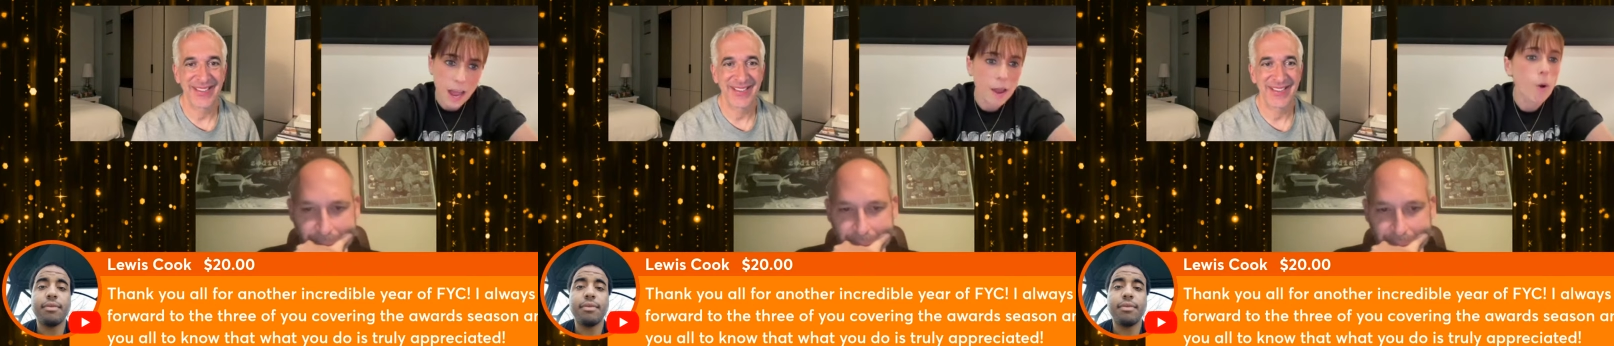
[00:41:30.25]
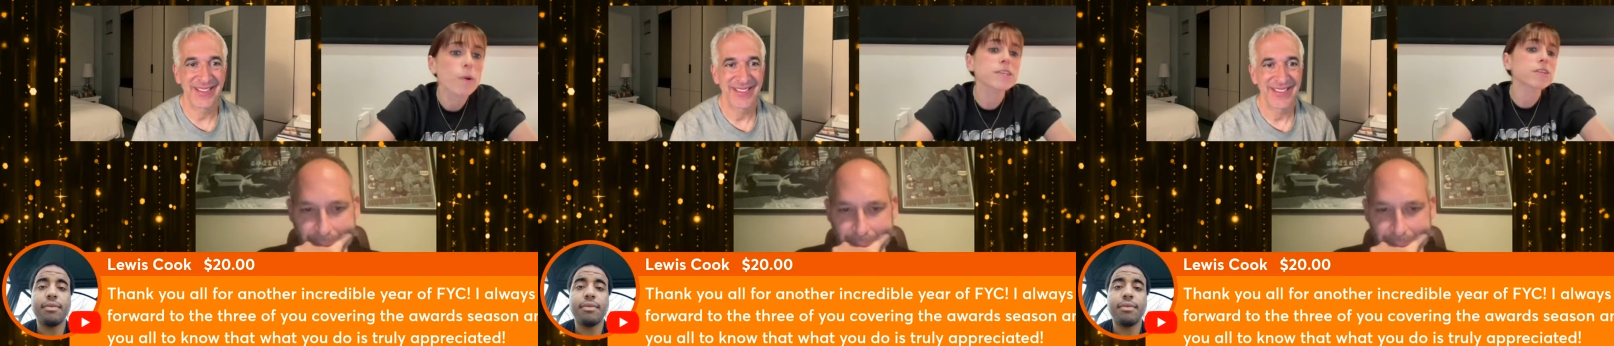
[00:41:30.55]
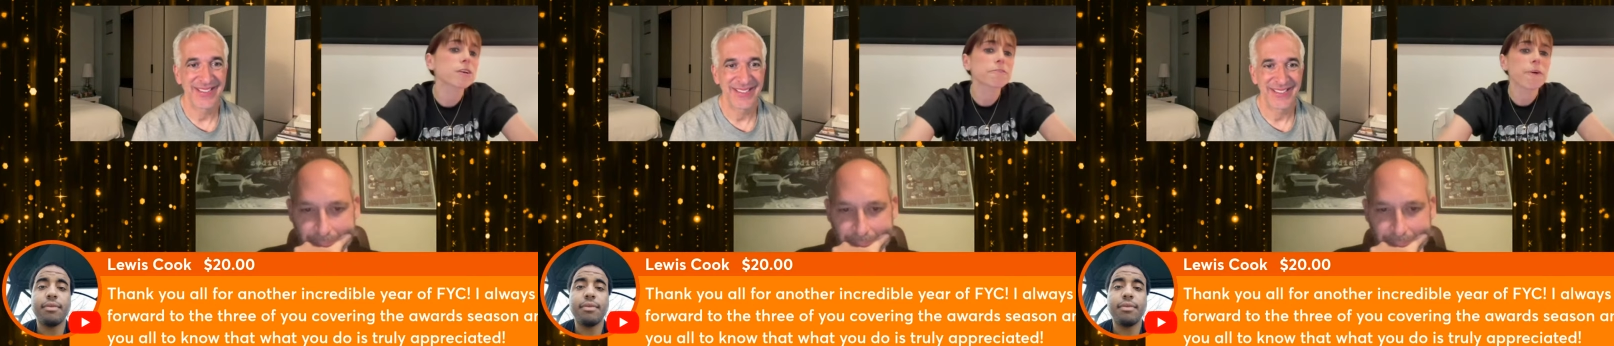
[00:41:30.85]
Speaker 1: I always
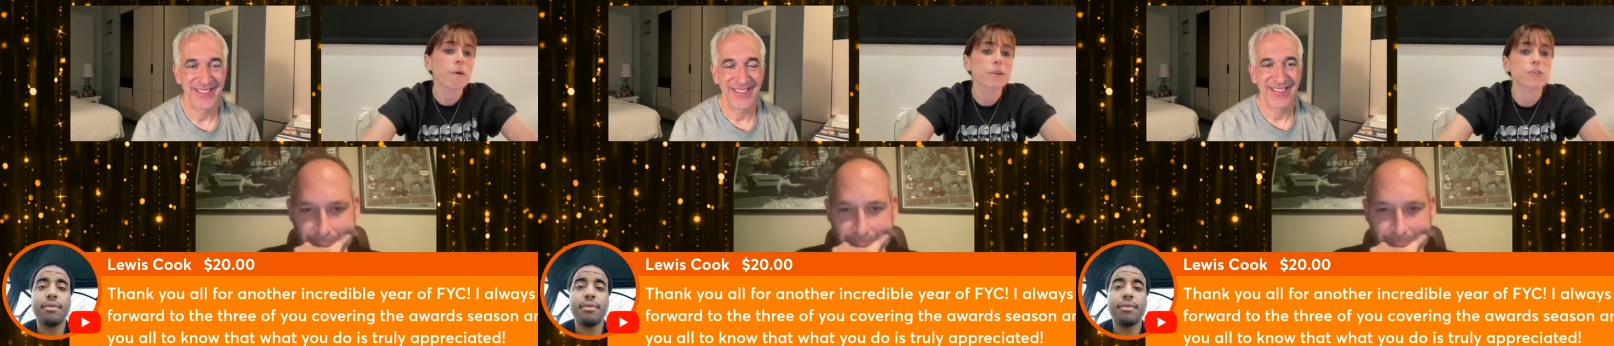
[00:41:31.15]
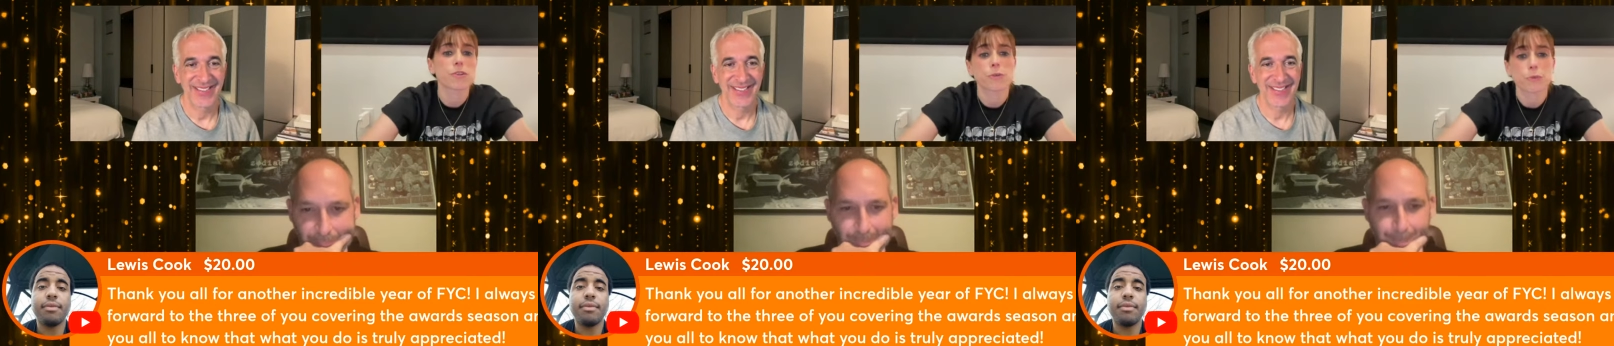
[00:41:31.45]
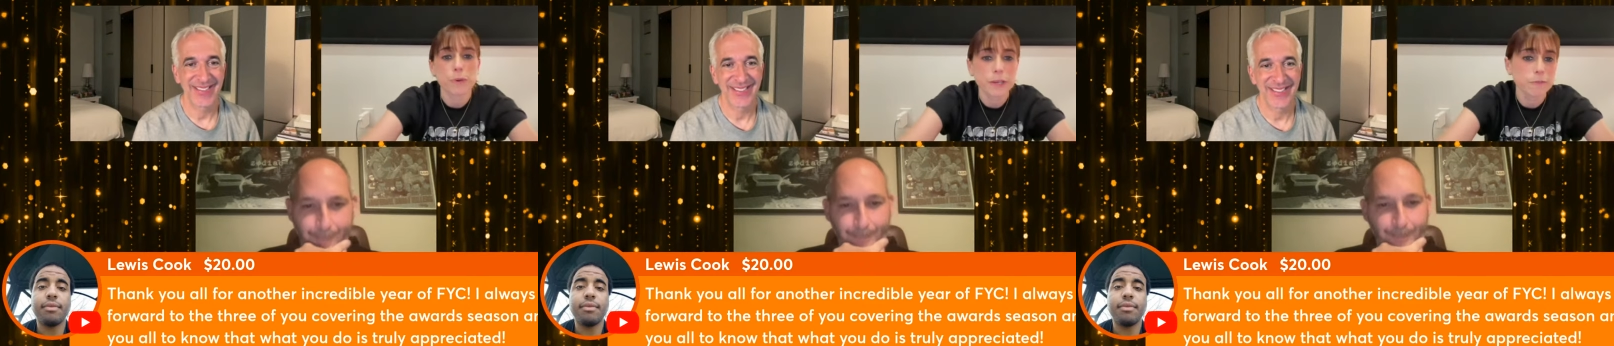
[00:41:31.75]
look forward to the
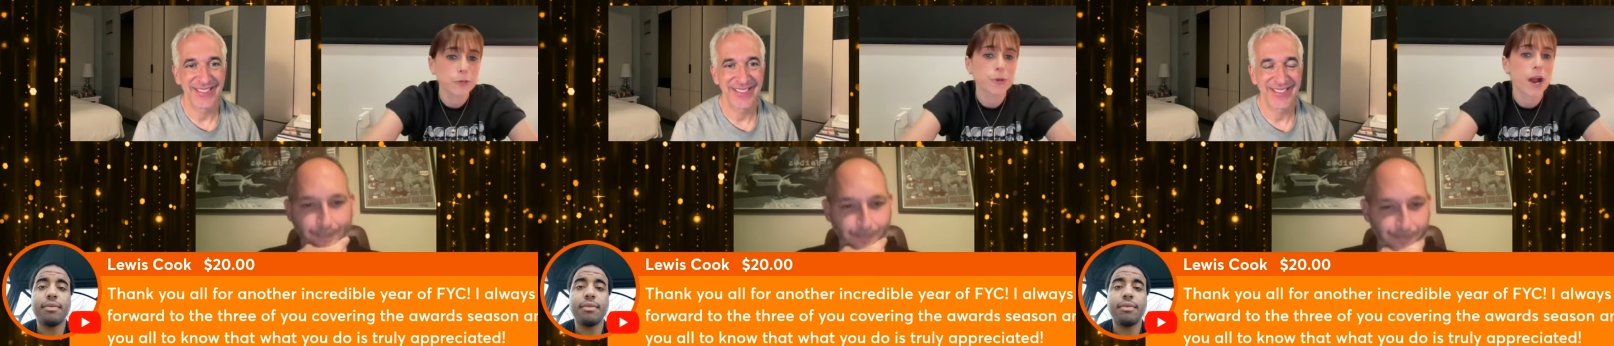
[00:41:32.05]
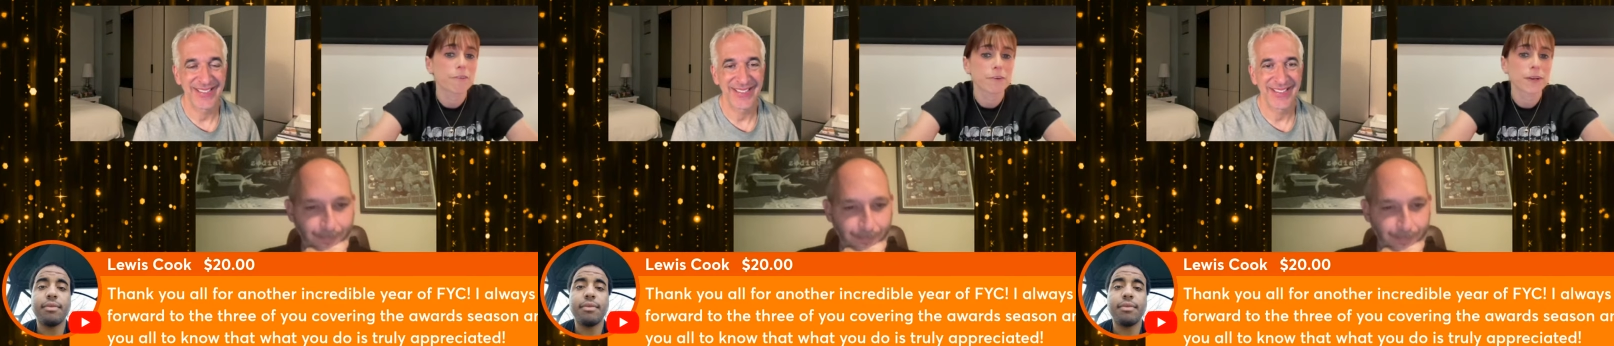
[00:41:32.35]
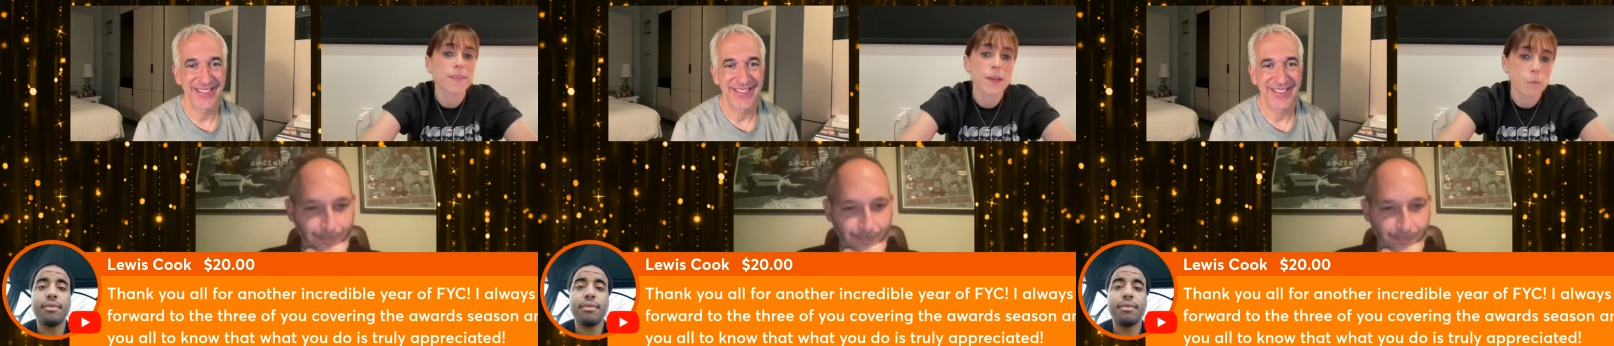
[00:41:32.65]
three of you
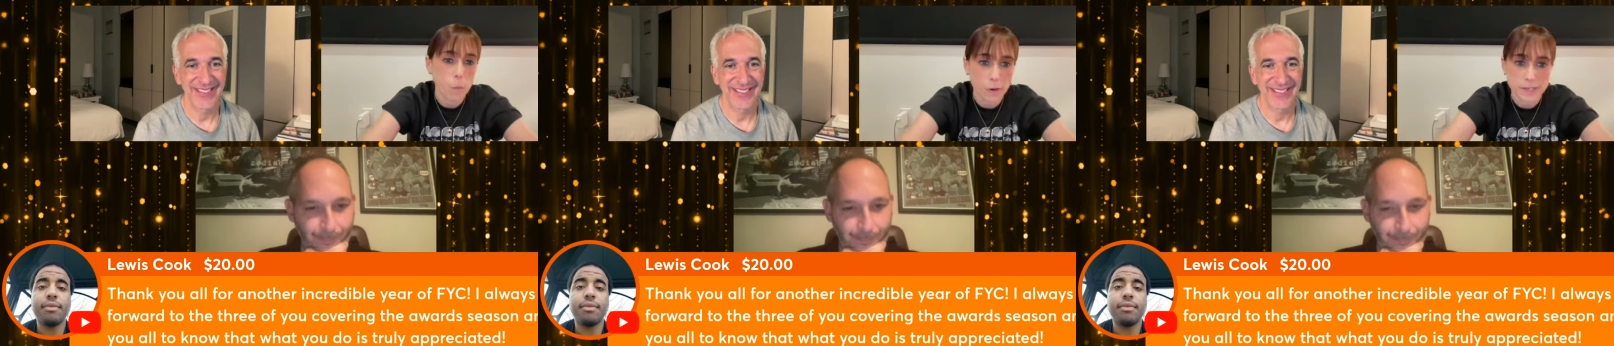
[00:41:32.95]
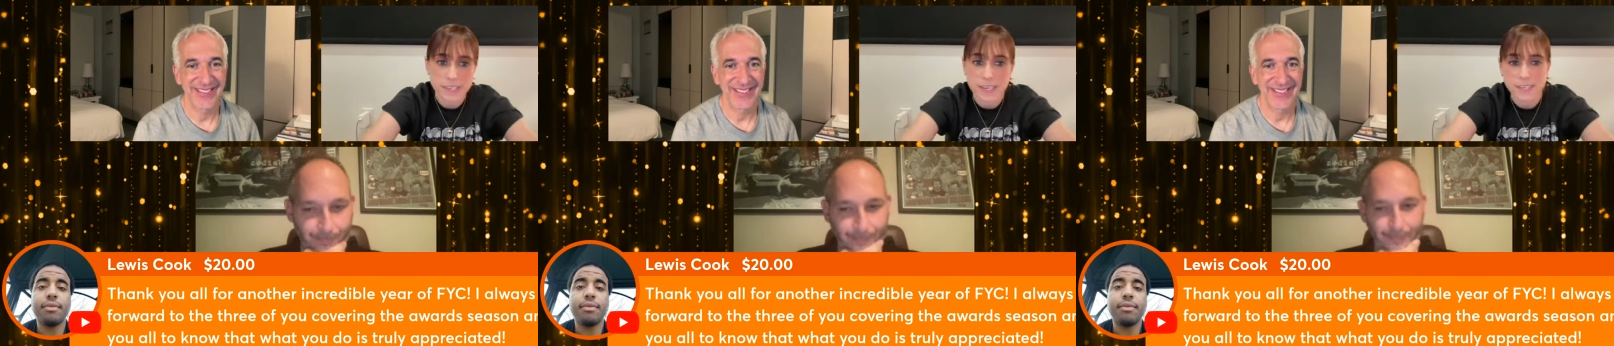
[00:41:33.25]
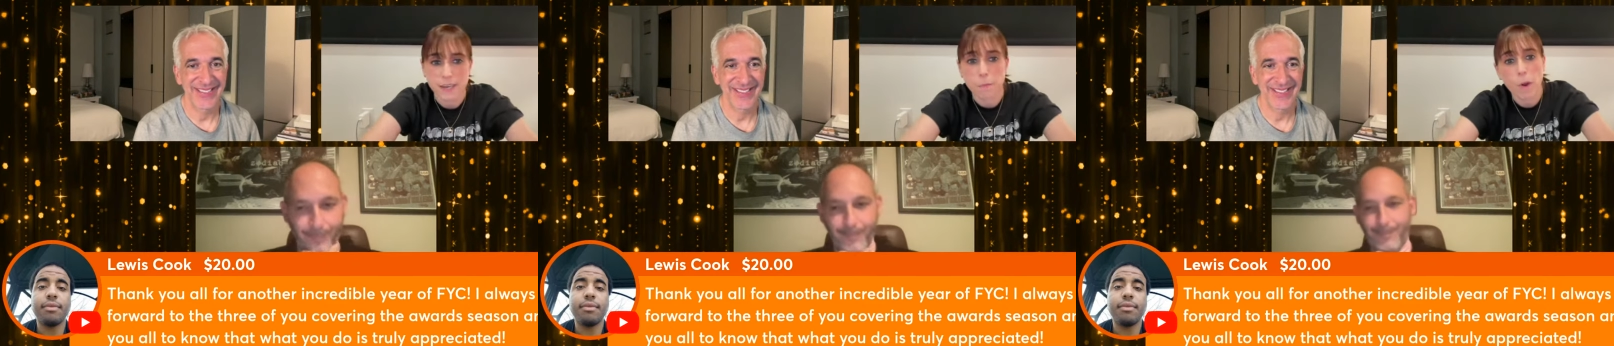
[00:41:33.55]
covering the award
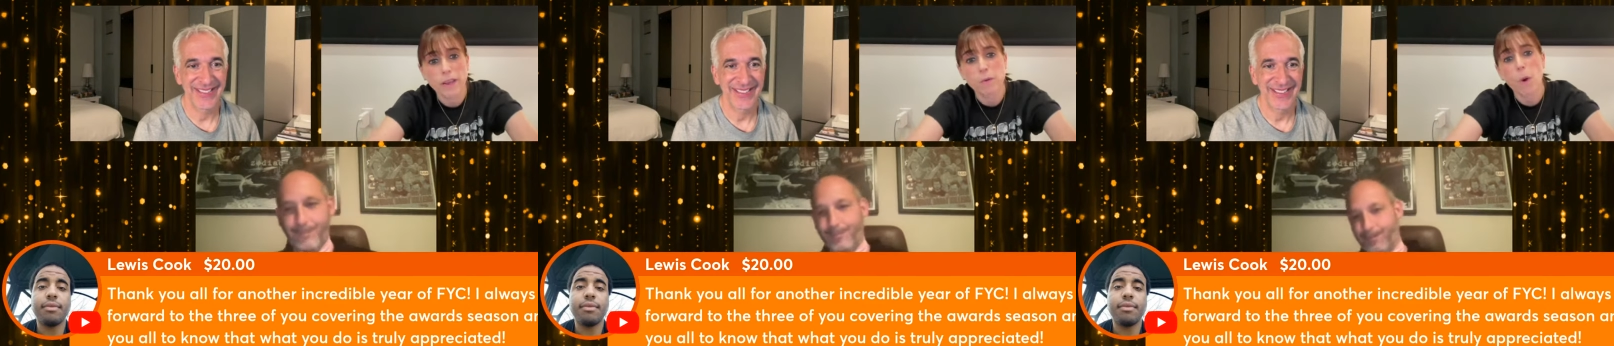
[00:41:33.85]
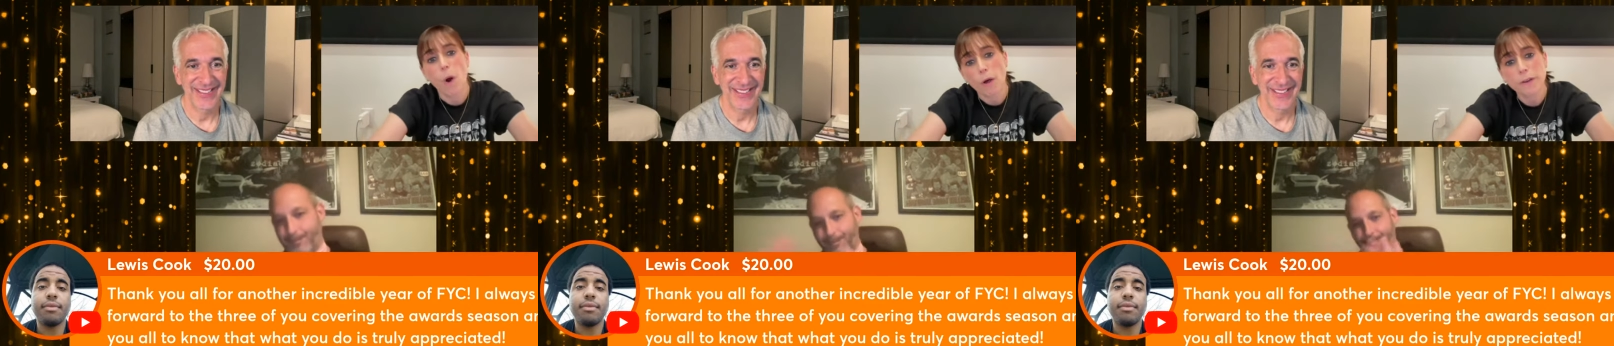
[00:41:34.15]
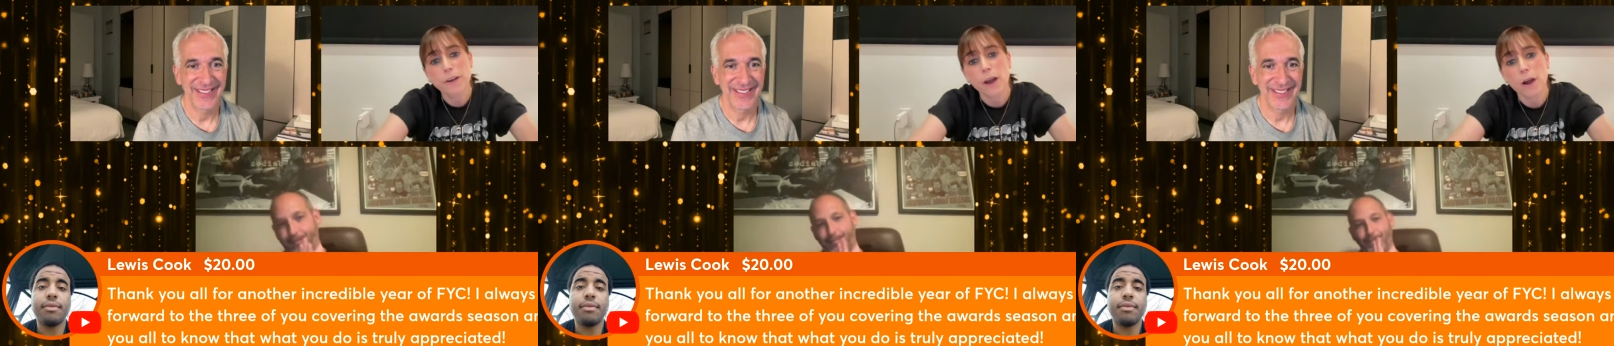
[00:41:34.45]
season and want you all
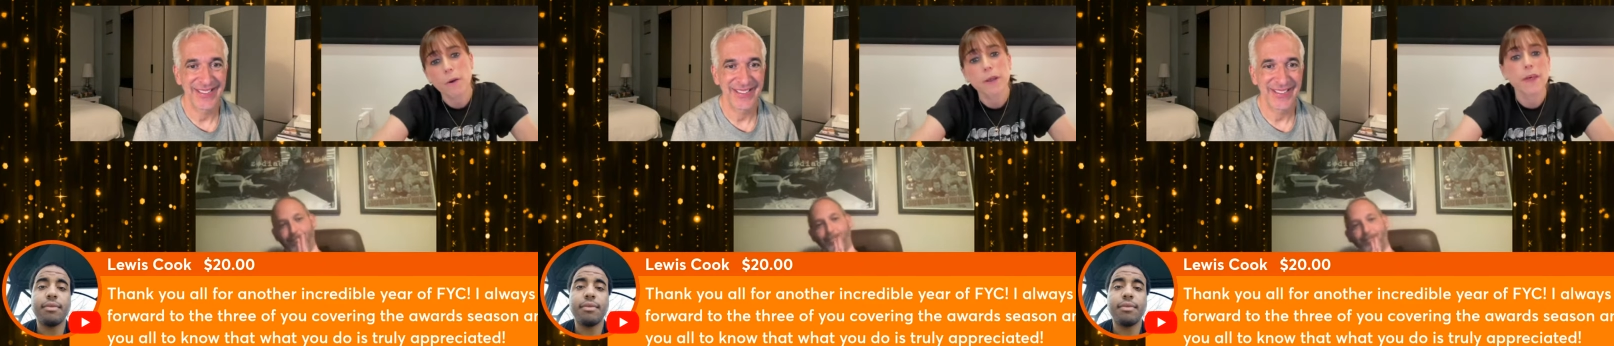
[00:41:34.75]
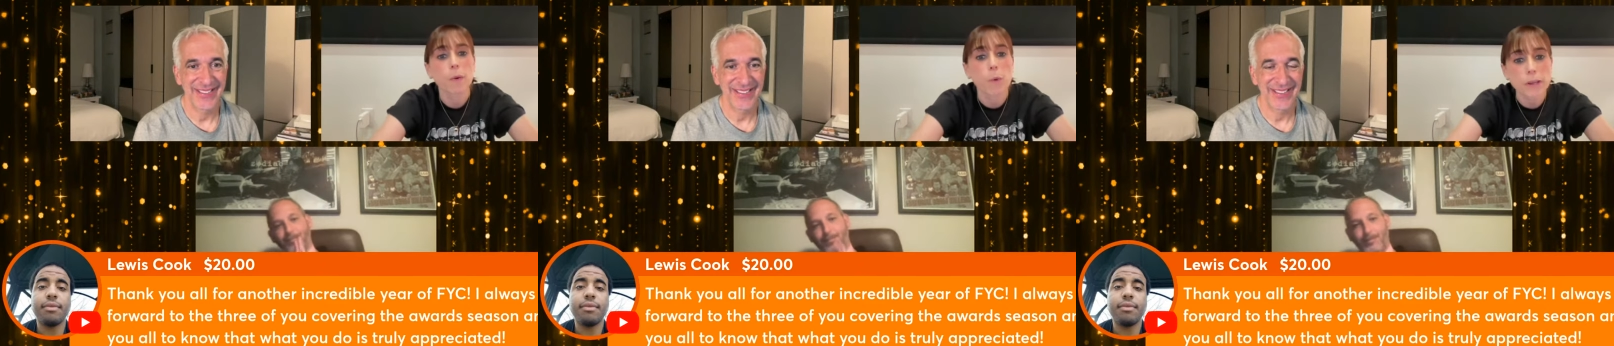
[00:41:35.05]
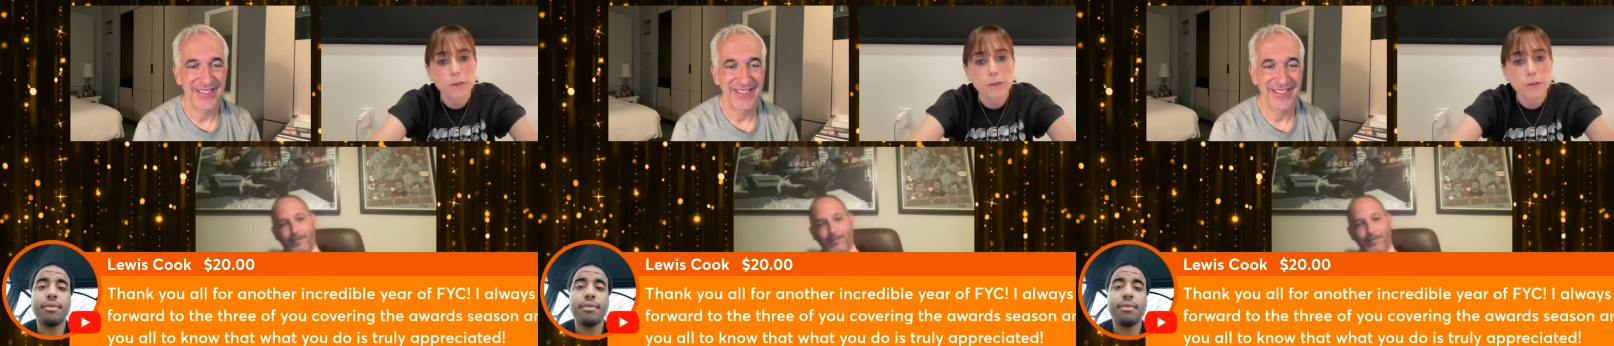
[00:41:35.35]
to know that what